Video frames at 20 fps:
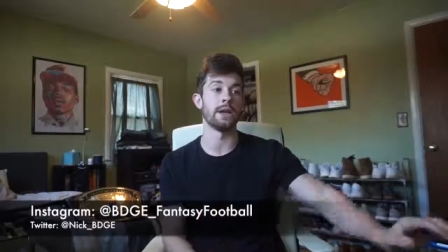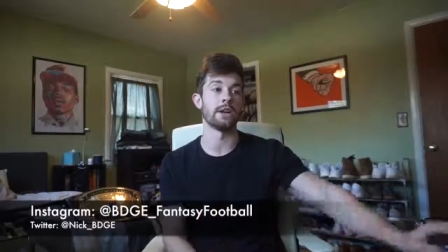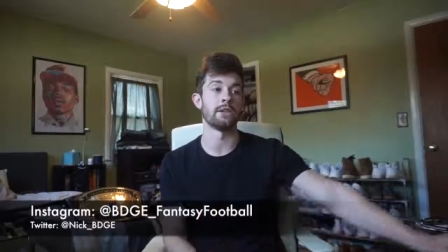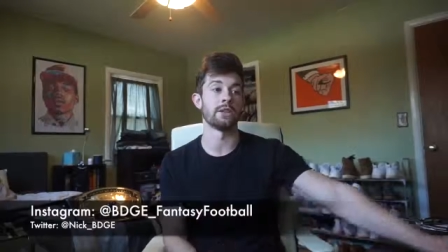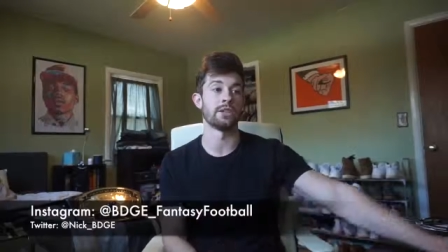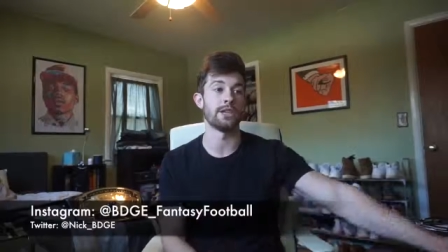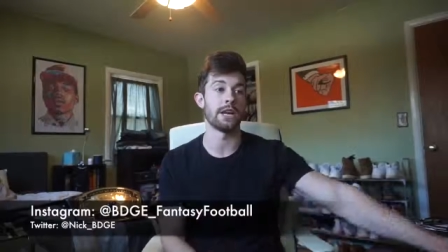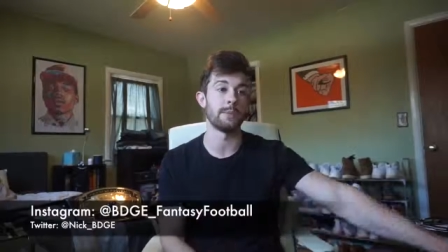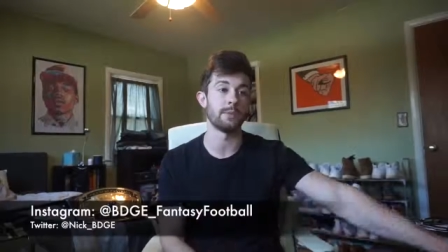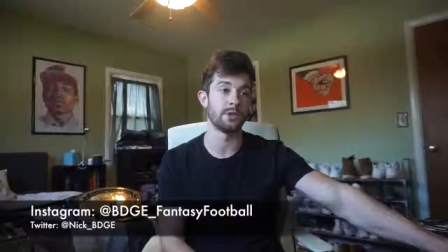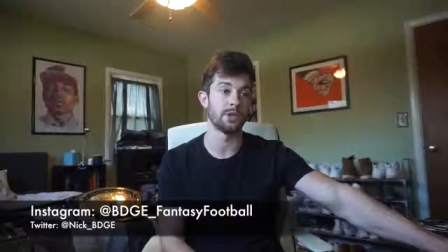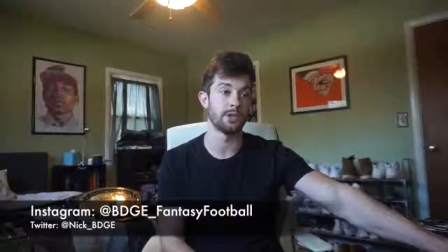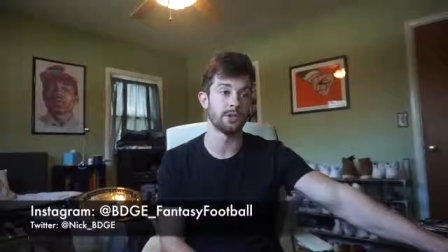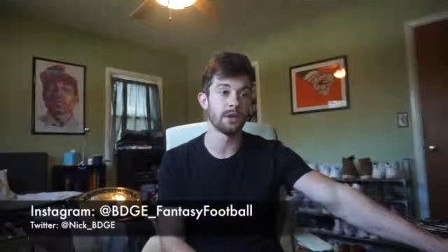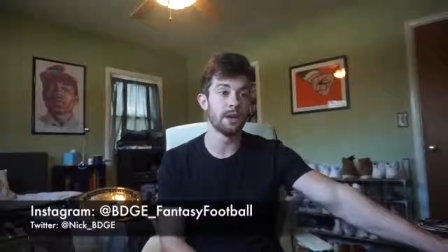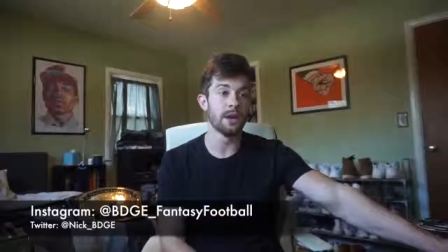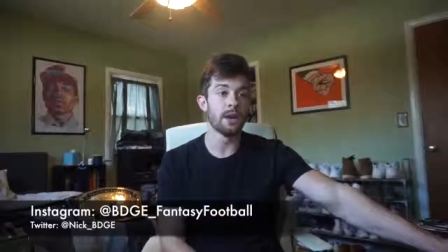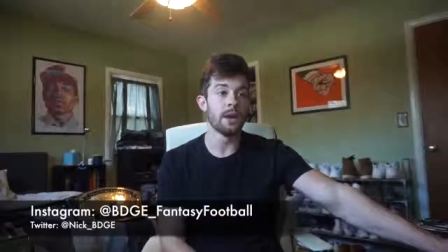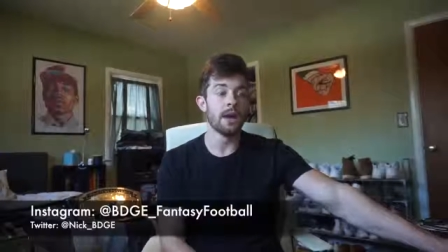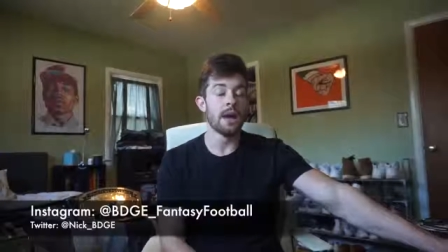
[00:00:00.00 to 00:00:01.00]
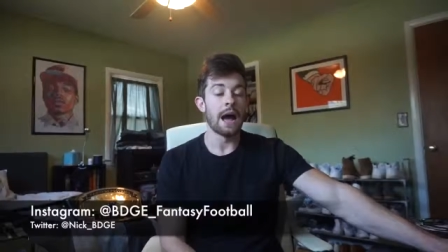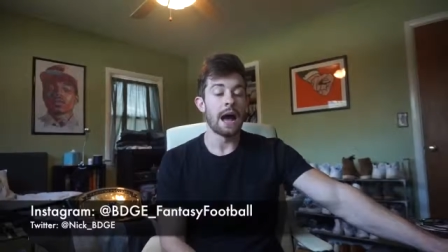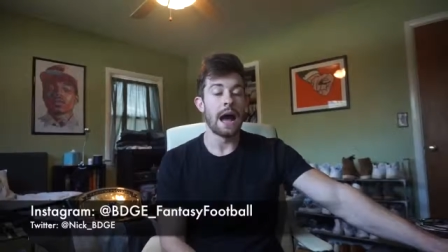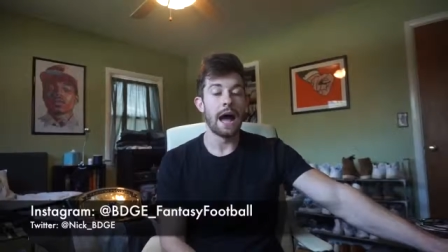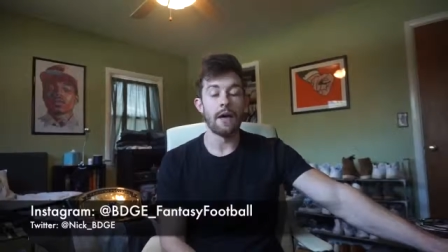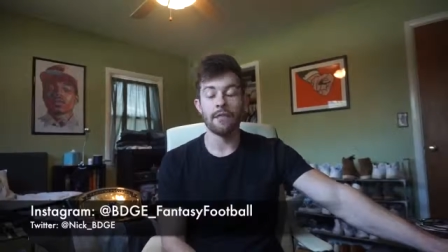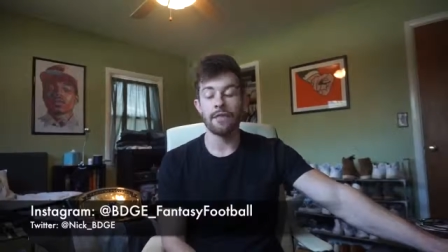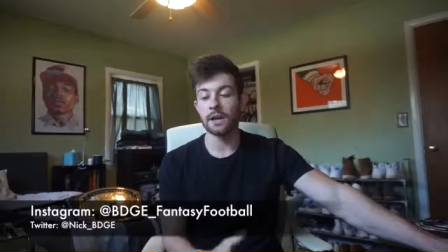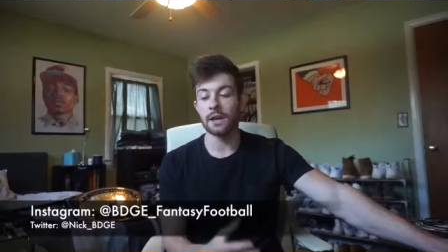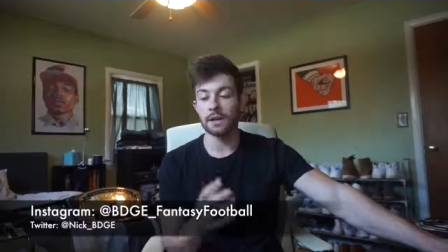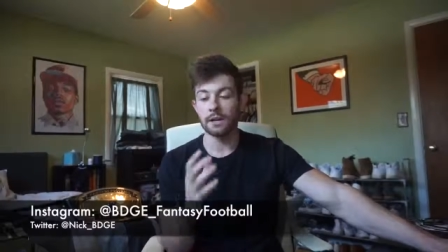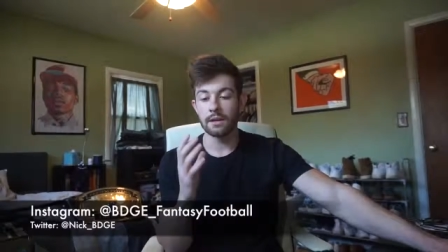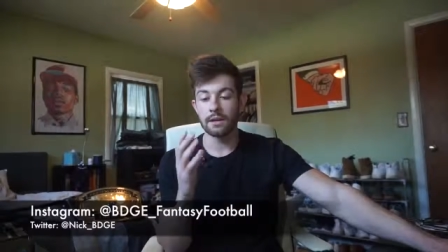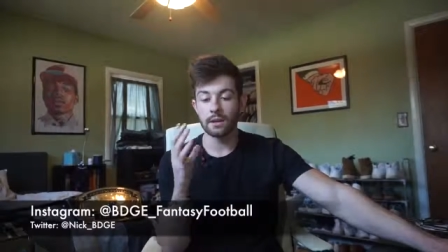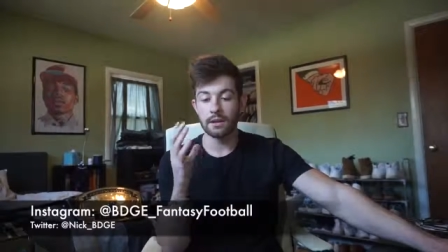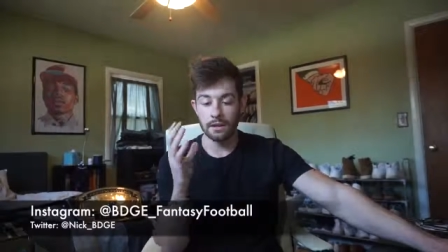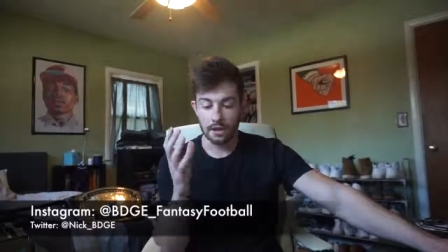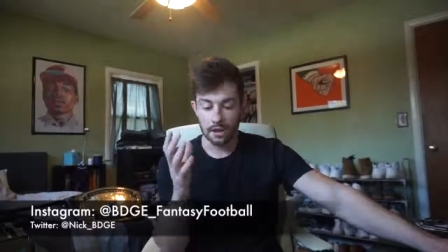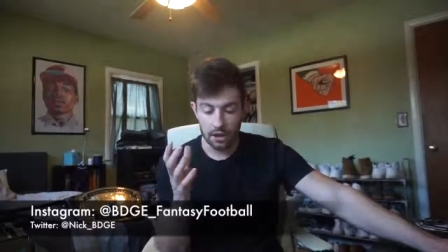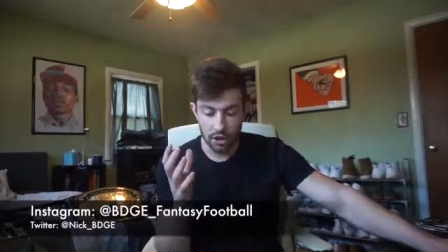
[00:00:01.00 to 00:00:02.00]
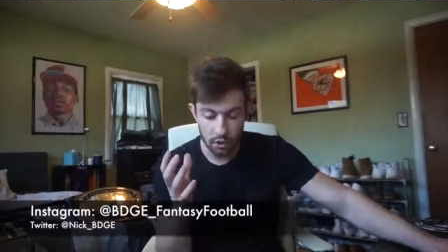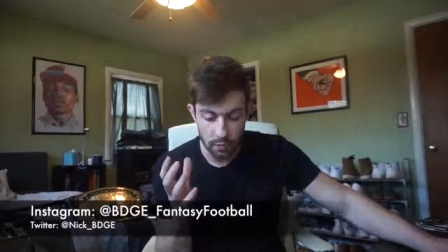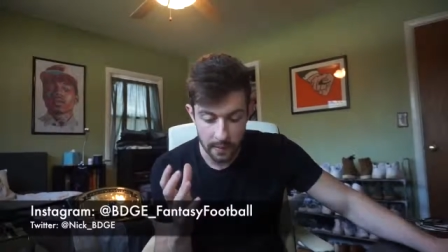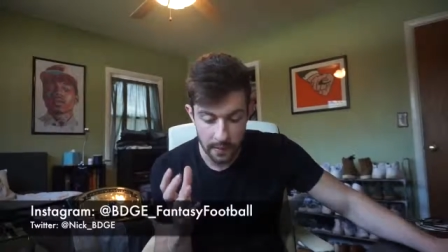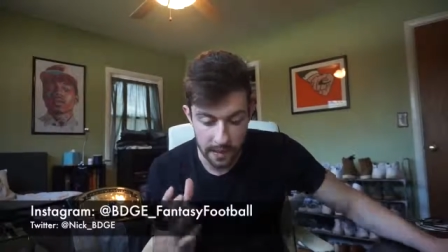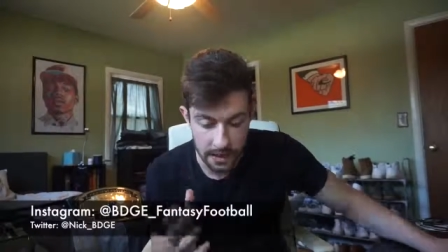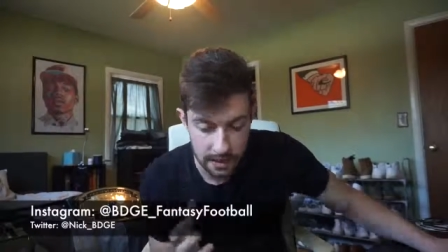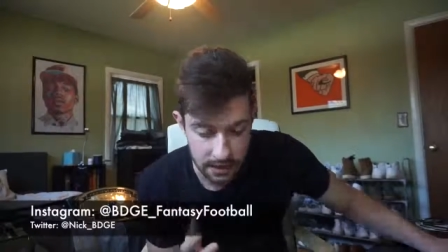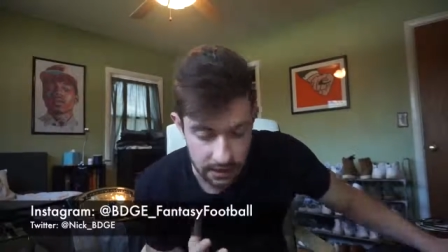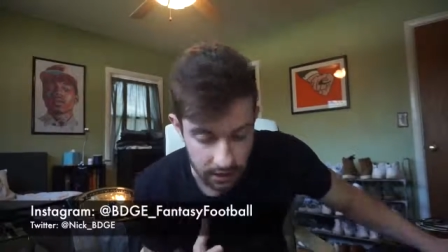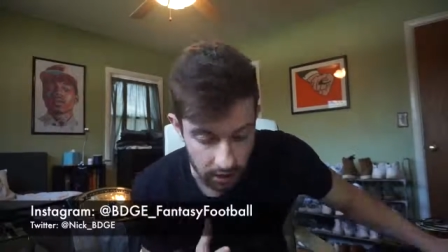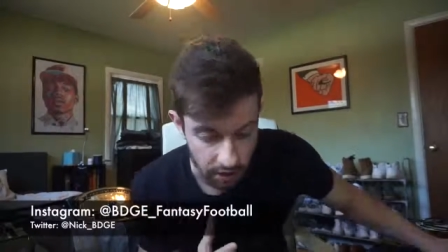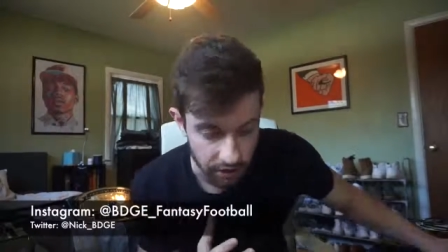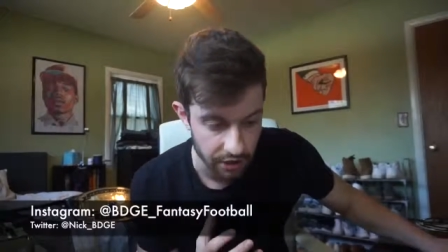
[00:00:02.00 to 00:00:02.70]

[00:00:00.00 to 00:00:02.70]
interception. I think the QBs